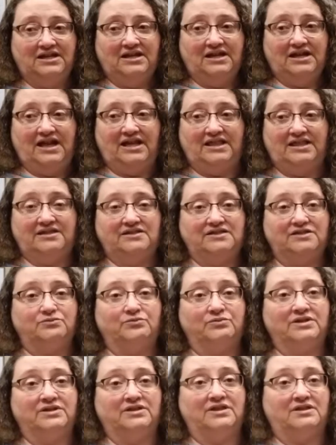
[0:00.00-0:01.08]
And this is one
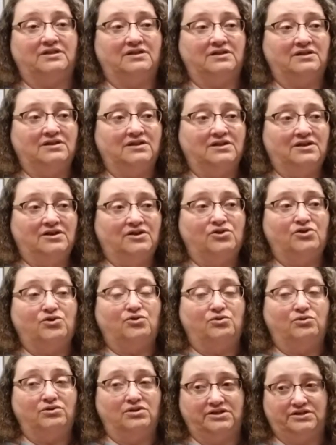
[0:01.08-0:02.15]
of the
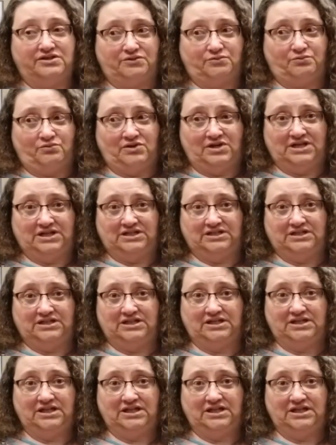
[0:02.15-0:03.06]
coolest ones